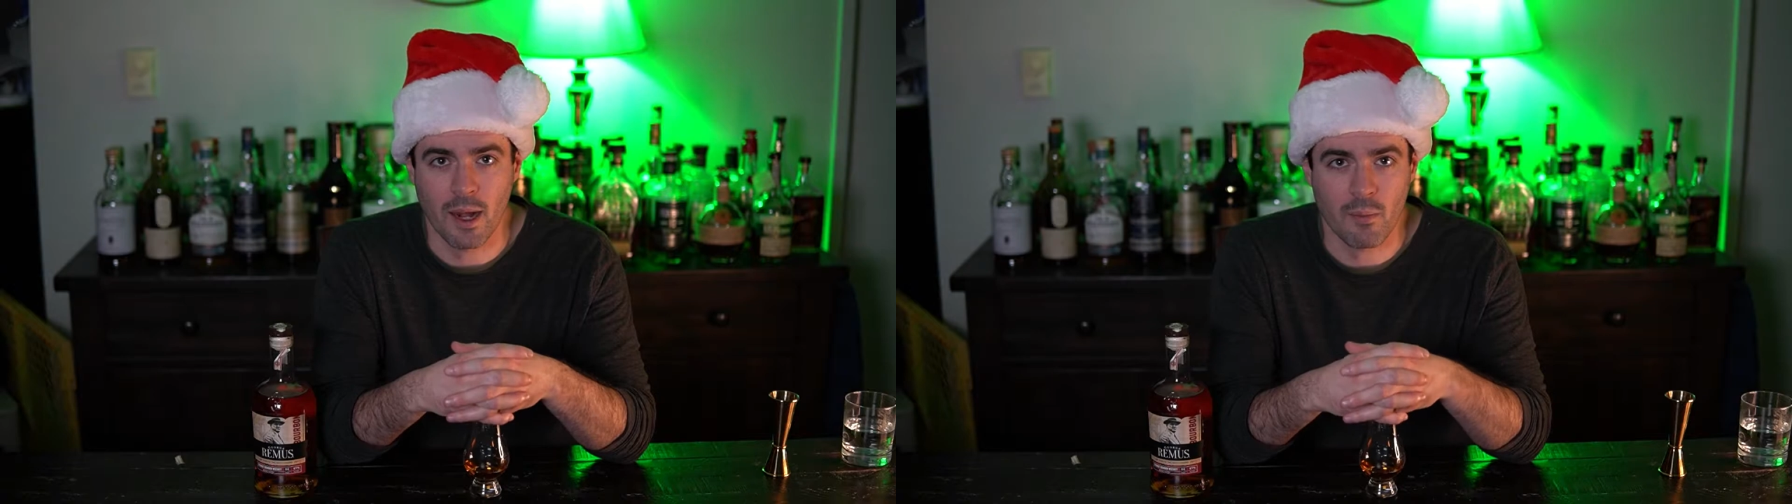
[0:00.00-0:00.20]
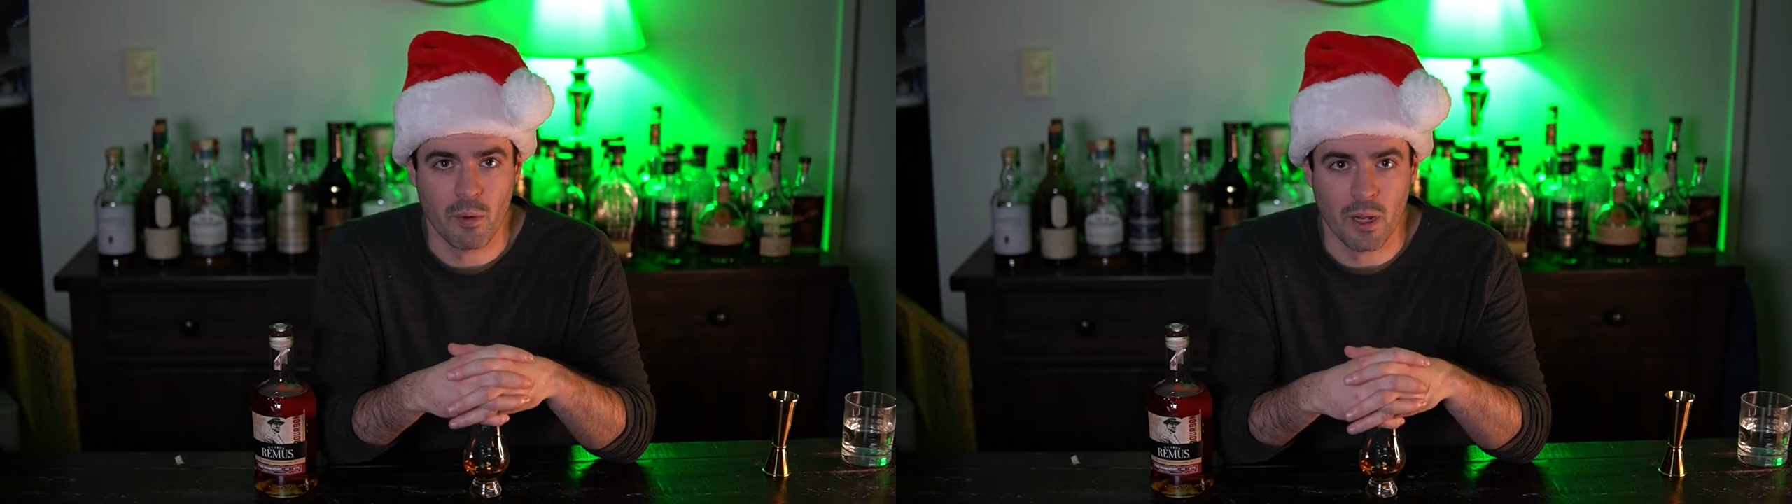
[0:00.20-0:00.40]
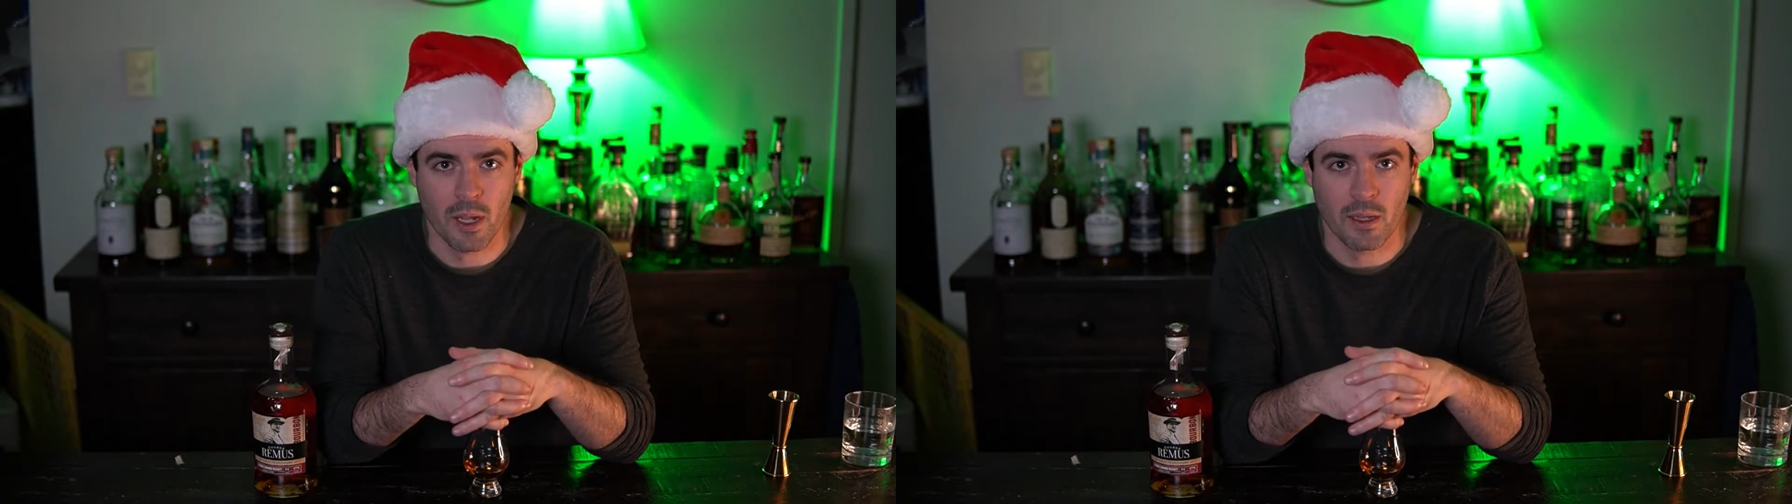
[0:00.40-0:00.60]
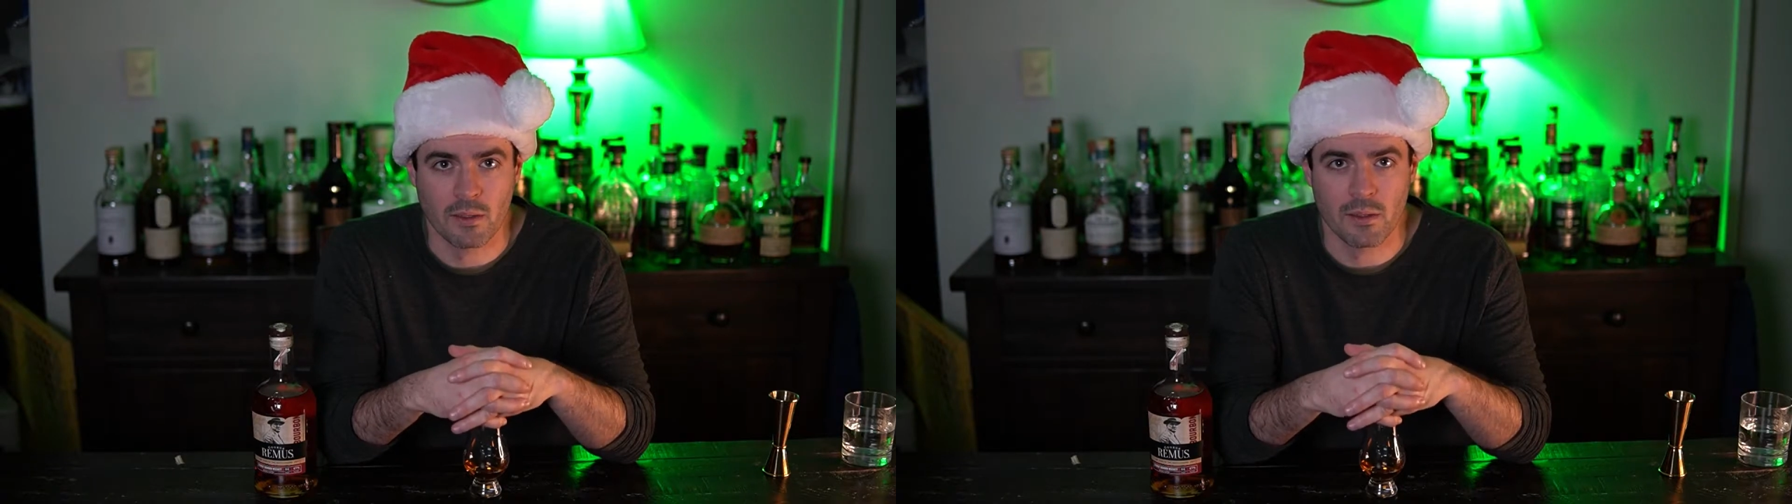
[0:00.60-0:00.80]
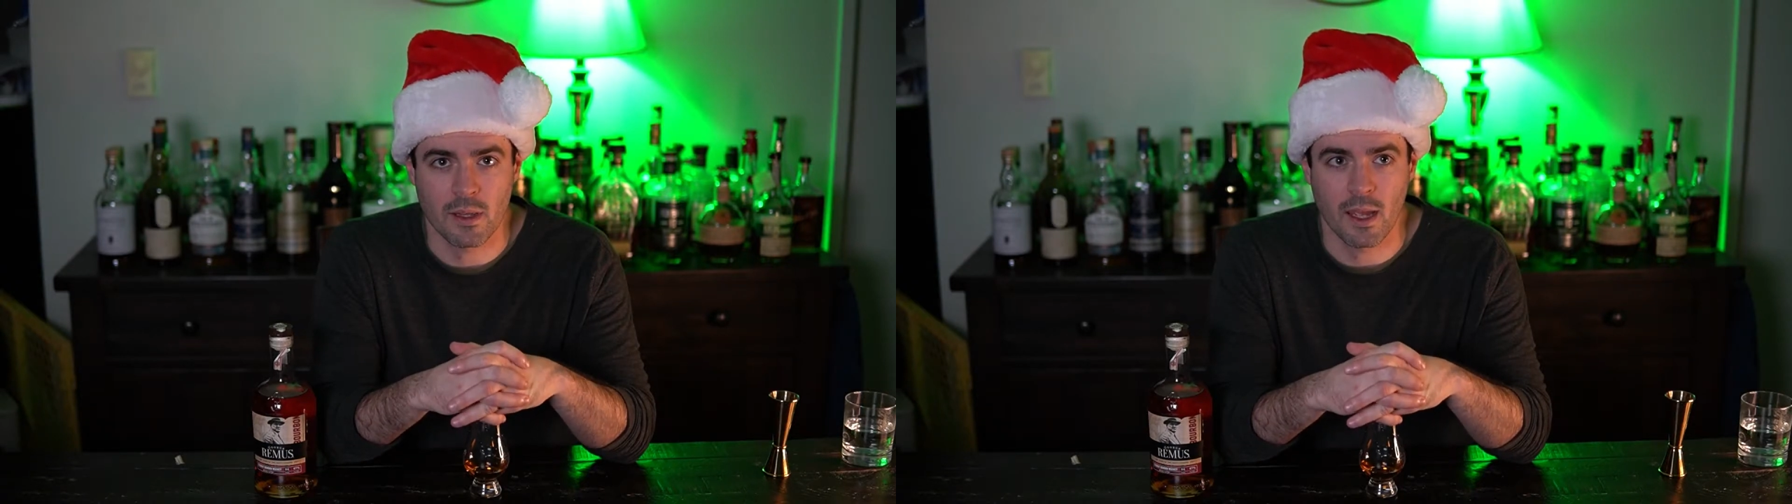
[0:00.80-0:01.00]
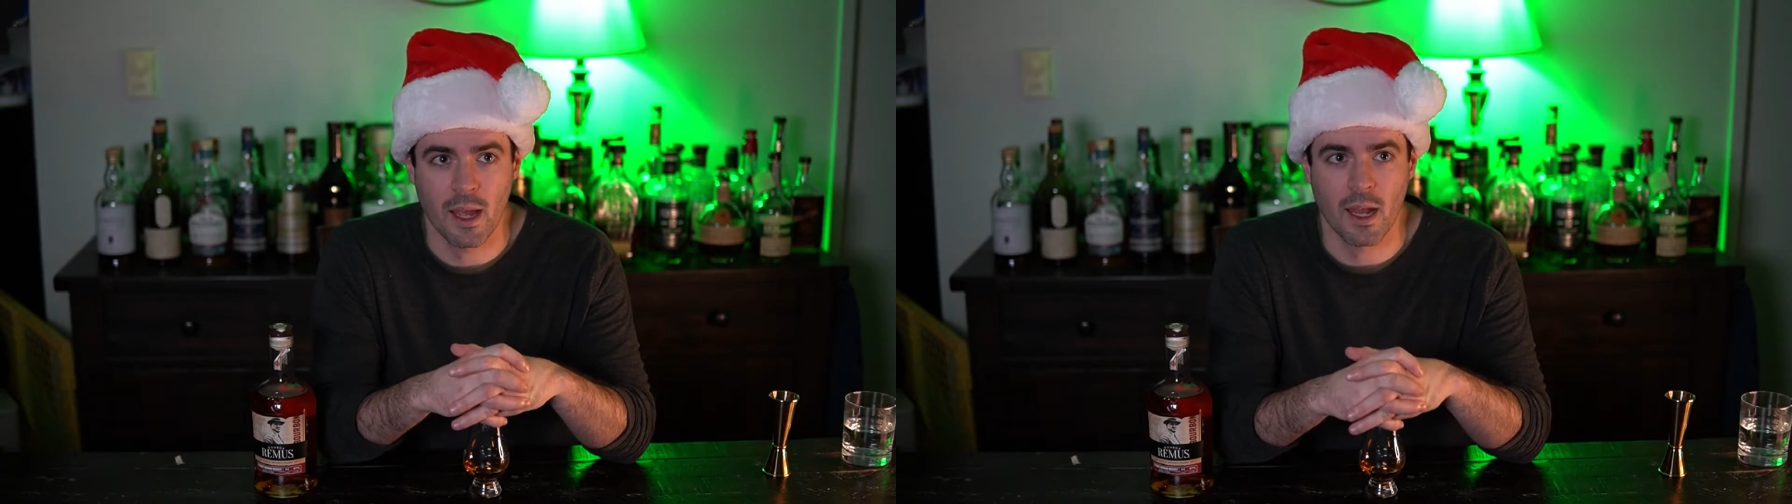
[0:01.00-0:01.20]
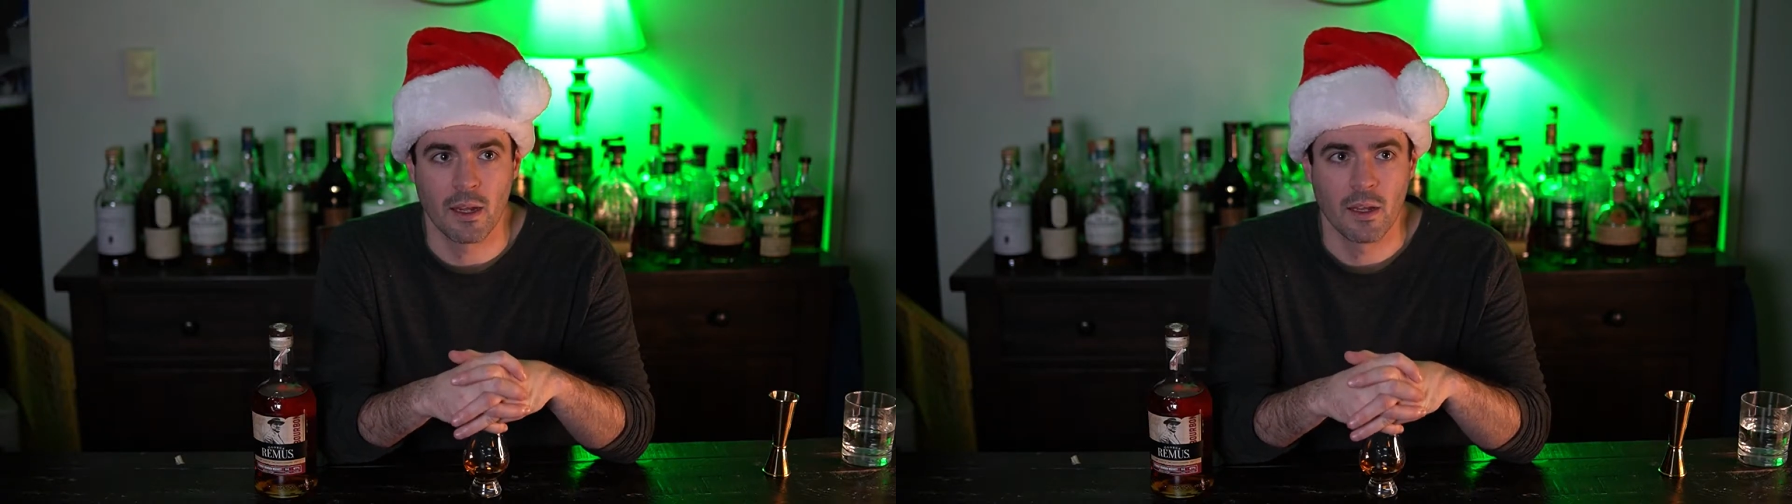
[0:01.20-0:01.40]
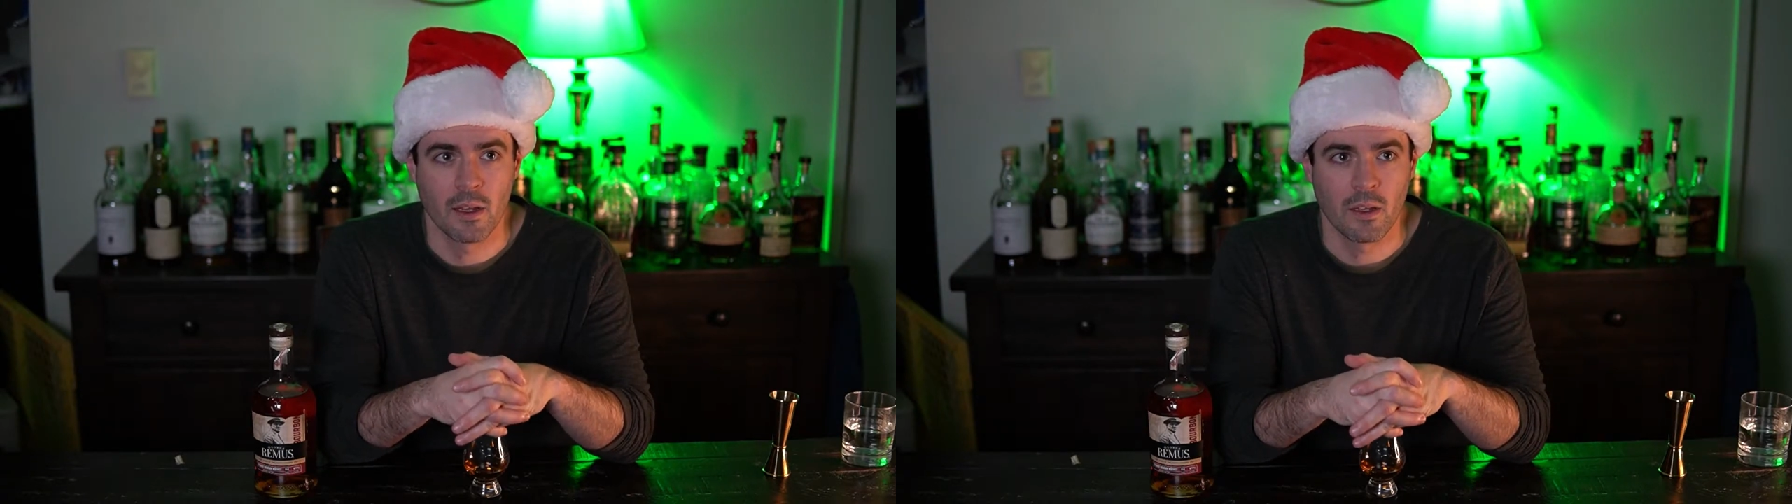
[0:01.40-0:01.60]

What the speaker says: of brands that